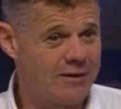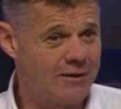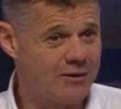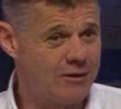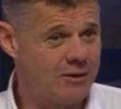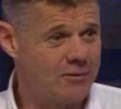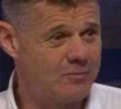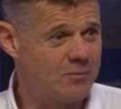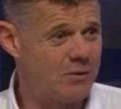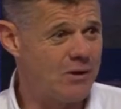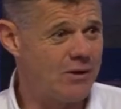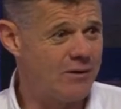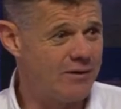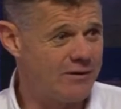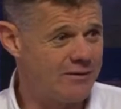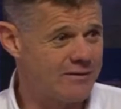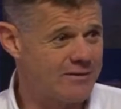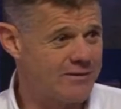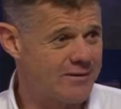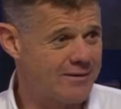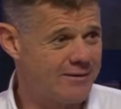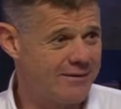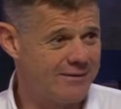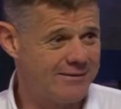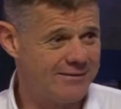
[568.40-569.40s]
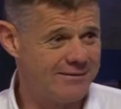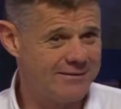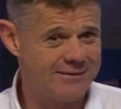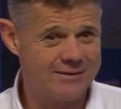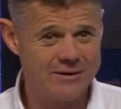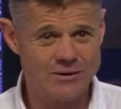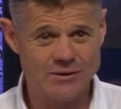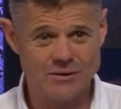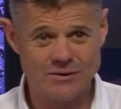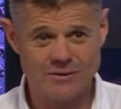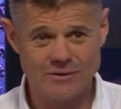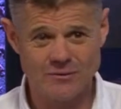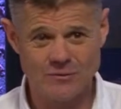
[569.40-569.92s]
the good book,
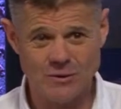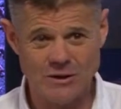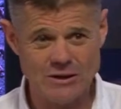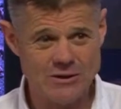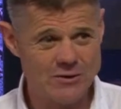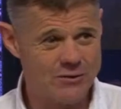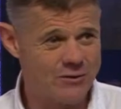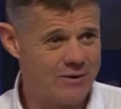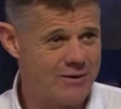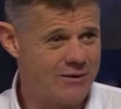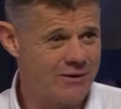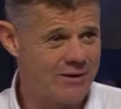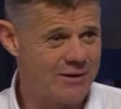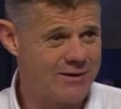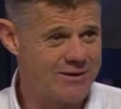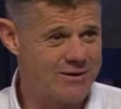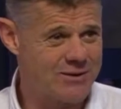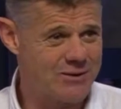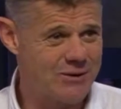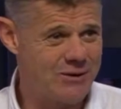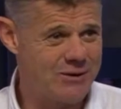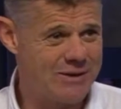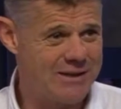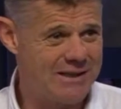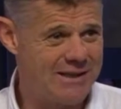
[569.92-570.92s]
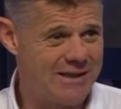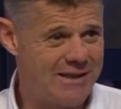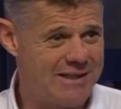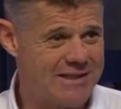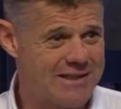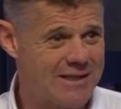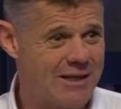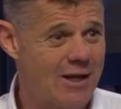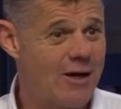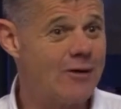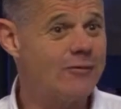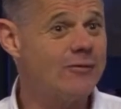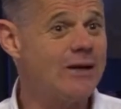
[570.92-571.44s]
1 Corinthians 13
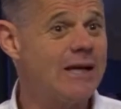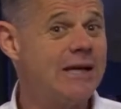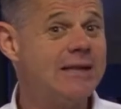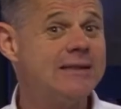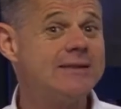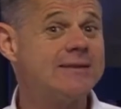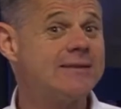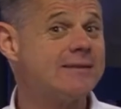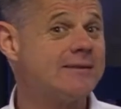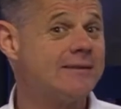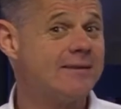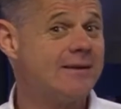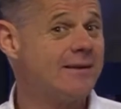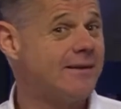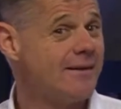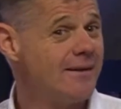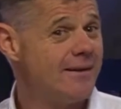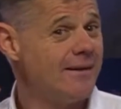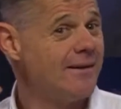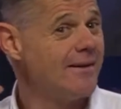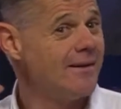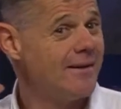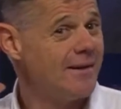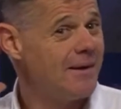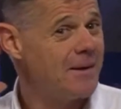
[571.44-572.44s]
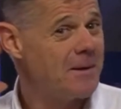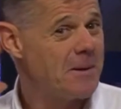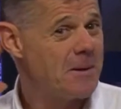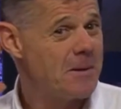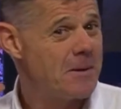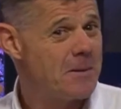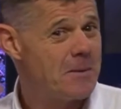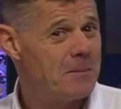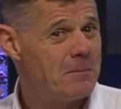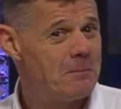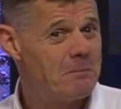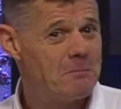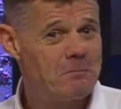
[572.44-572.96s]
is, love is?
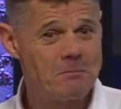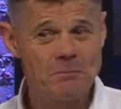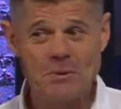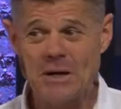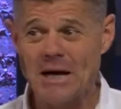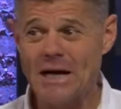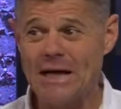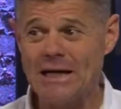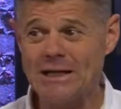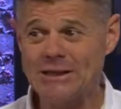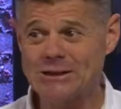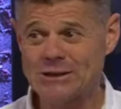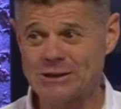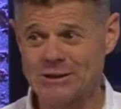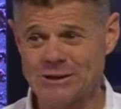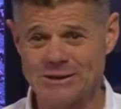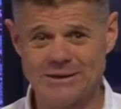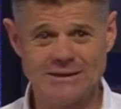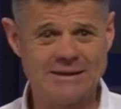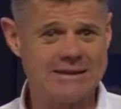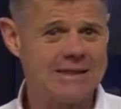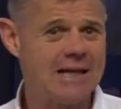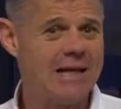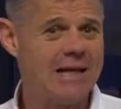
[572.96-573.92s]
Patient.